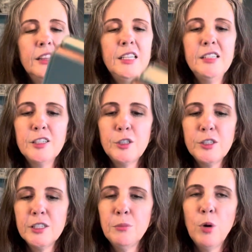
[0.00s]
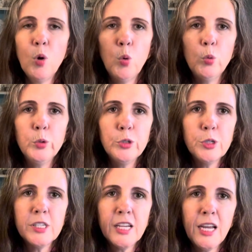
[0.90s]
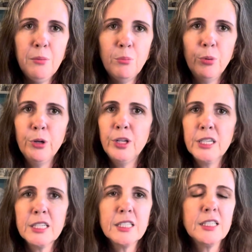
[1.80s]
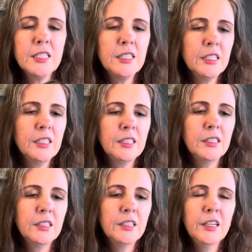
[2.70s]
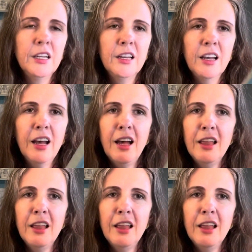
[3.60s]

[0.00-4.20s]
these are some older type books. I